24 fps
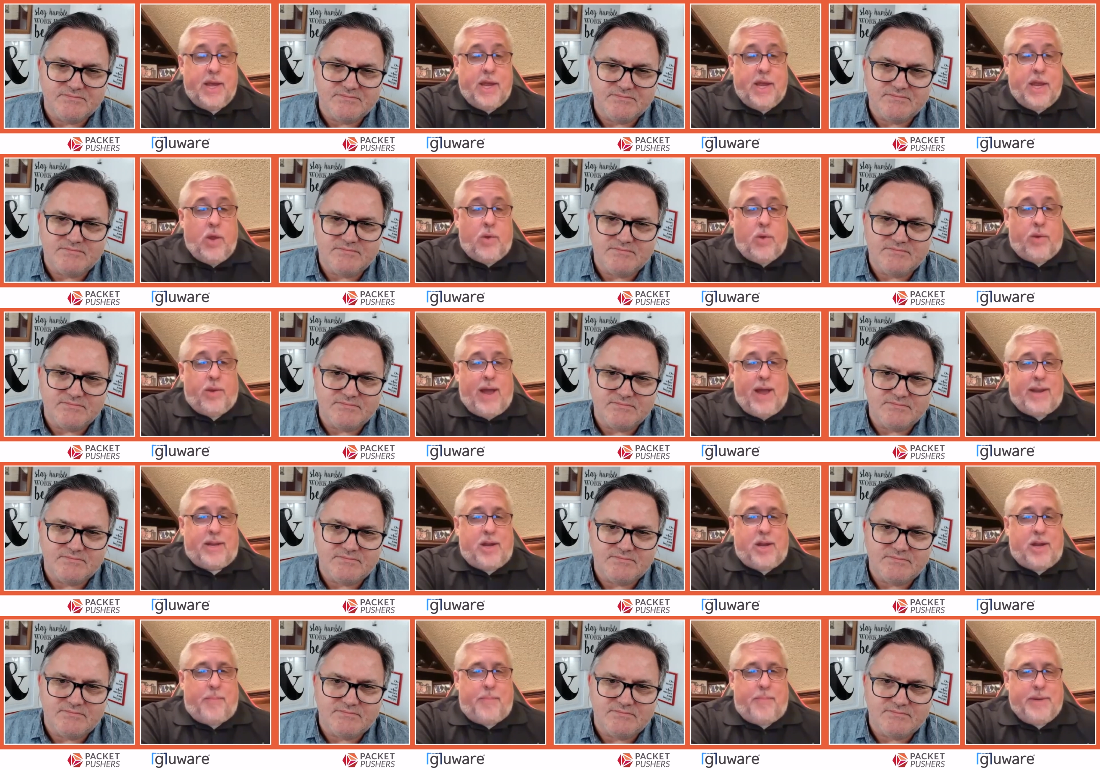Speaker 1: You know, a lot
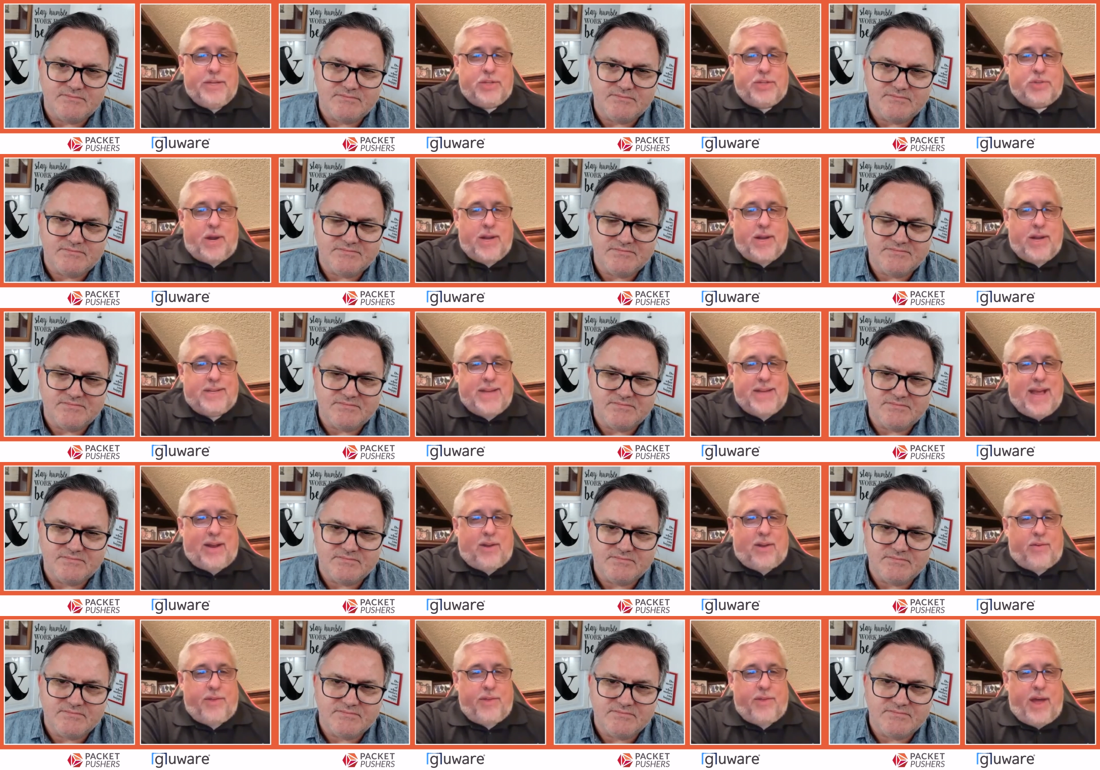of companies try to
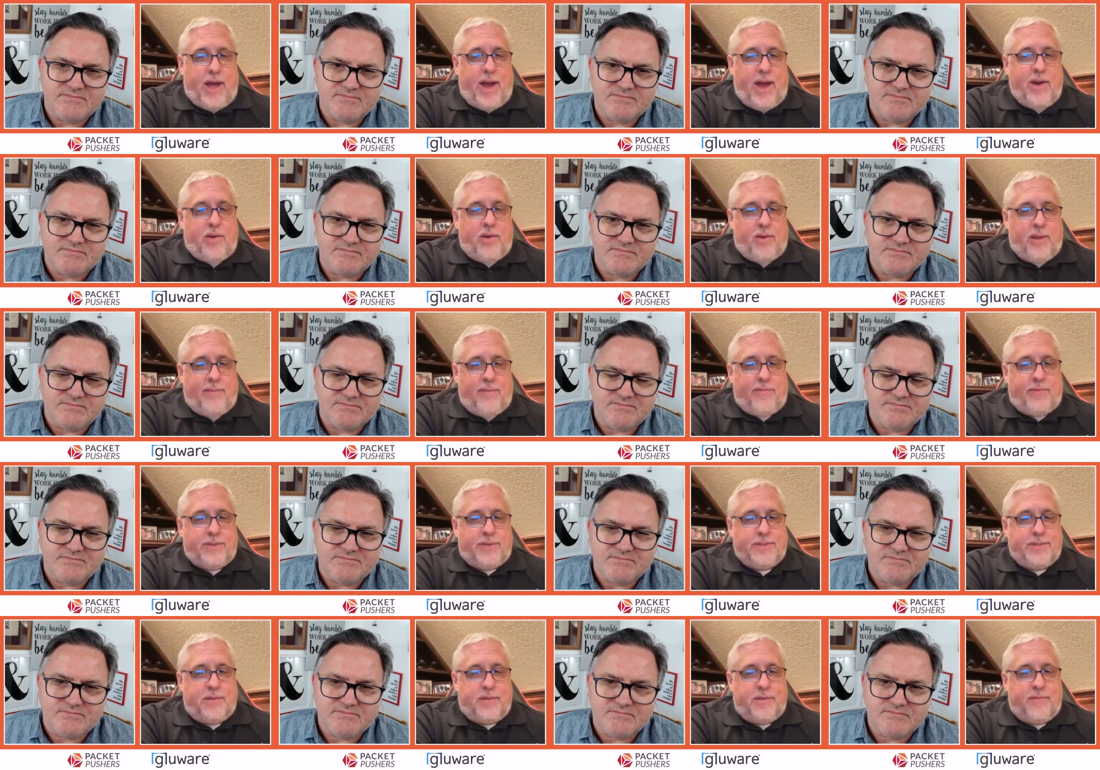tackle the higher
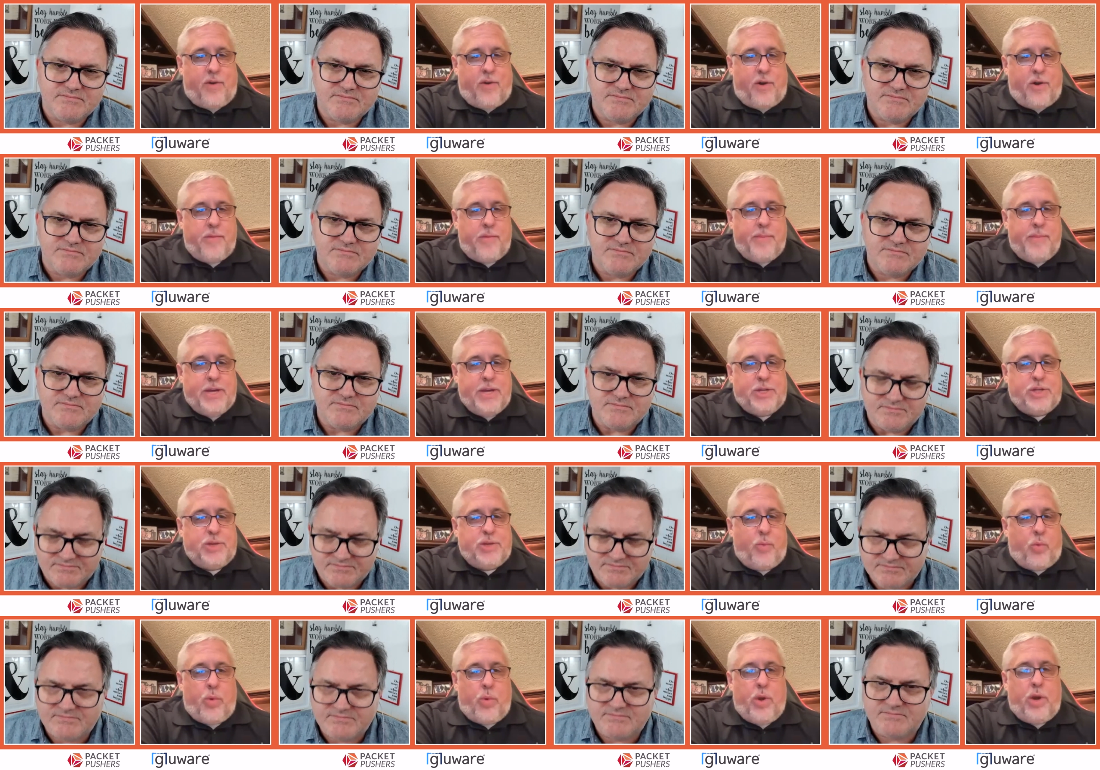levels of
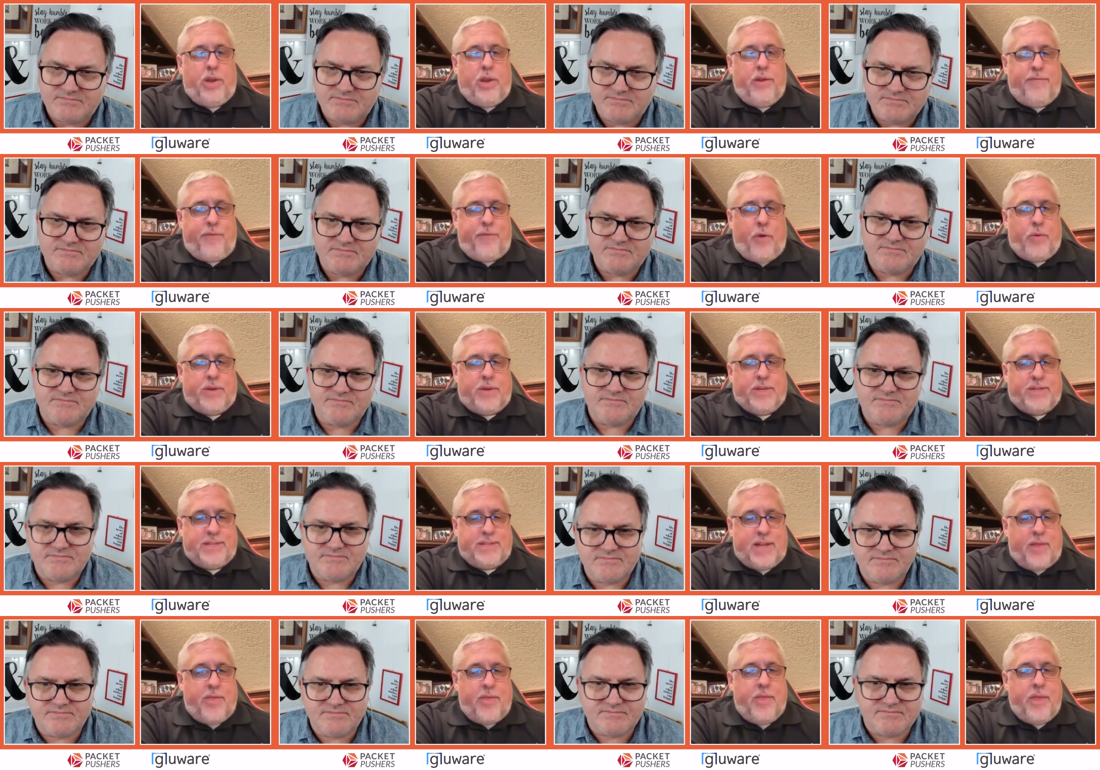automation, but we're really
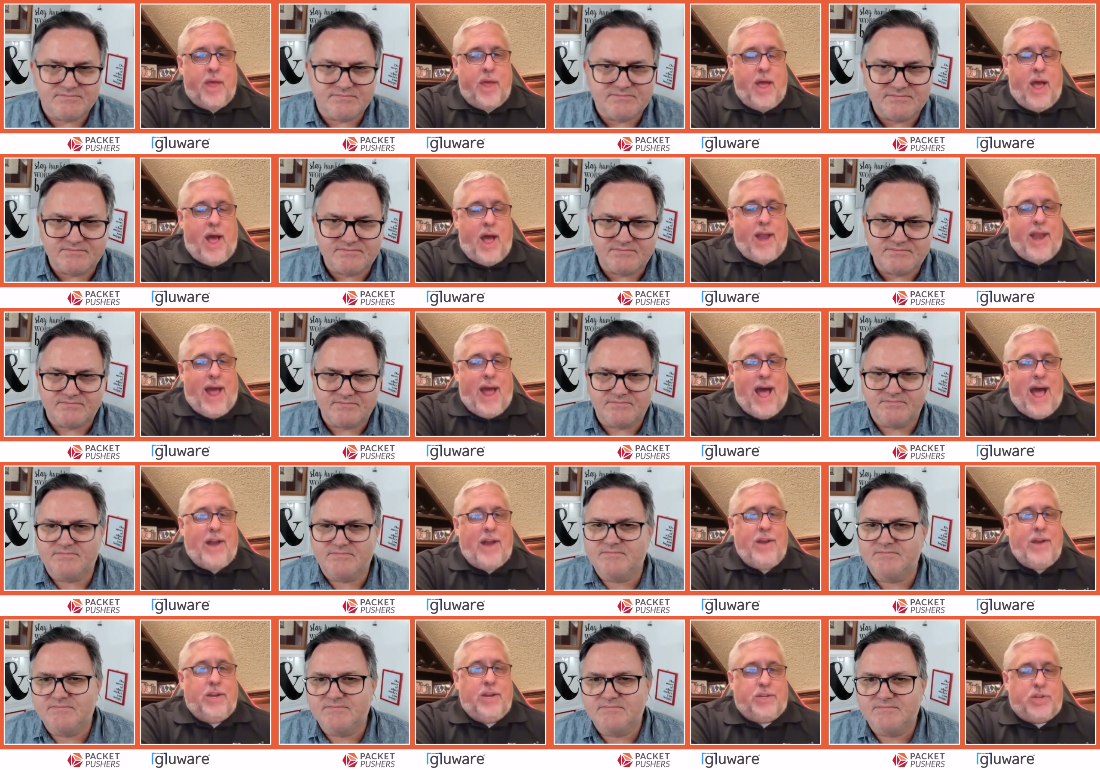focused on on
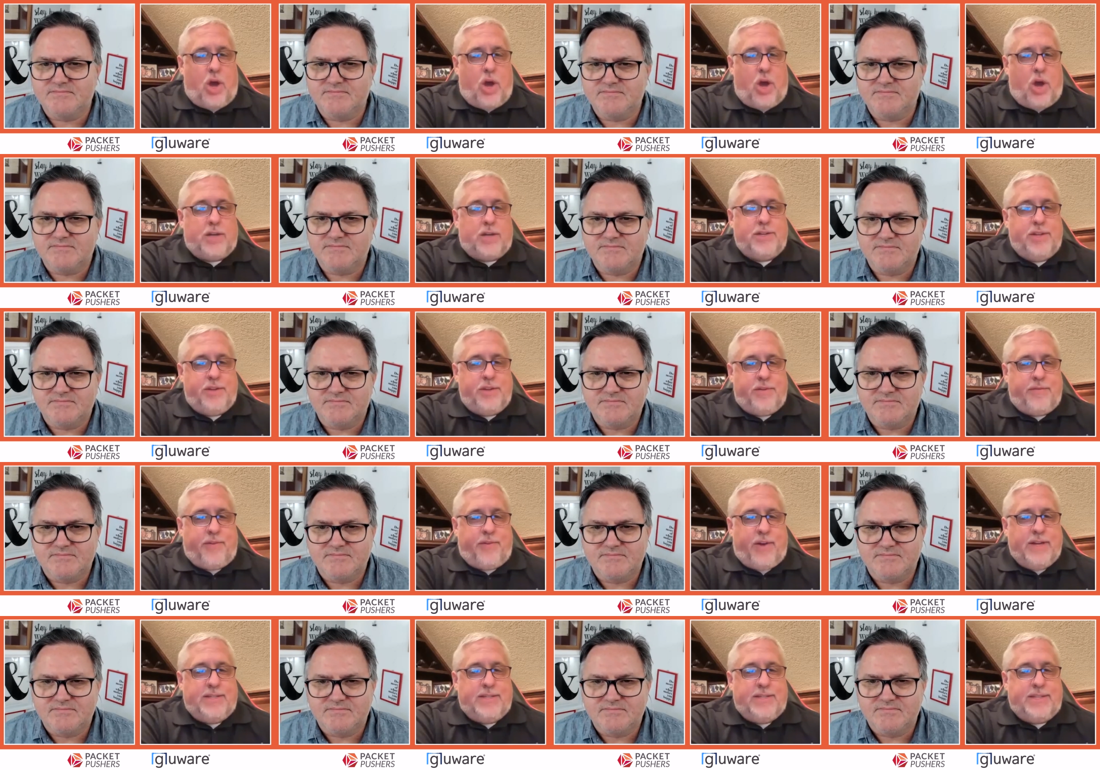how do you talk to the
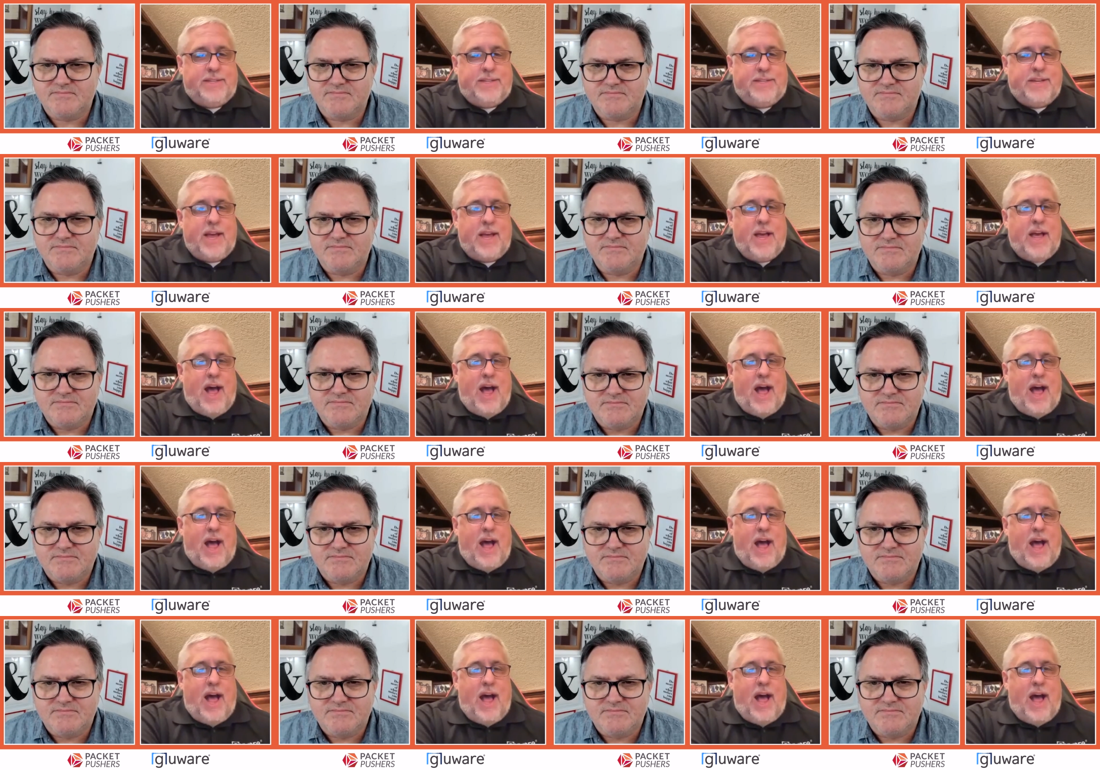devices,